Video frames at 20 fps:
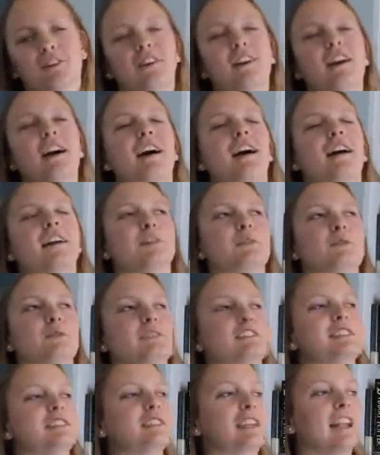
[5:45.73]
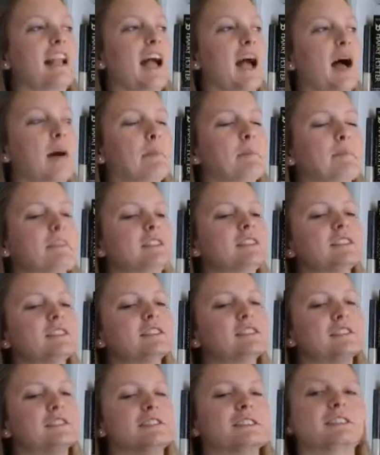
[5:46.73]
I know what's gonna happen,
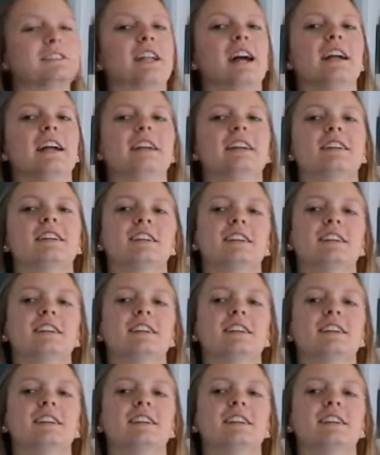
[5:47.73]
so it's like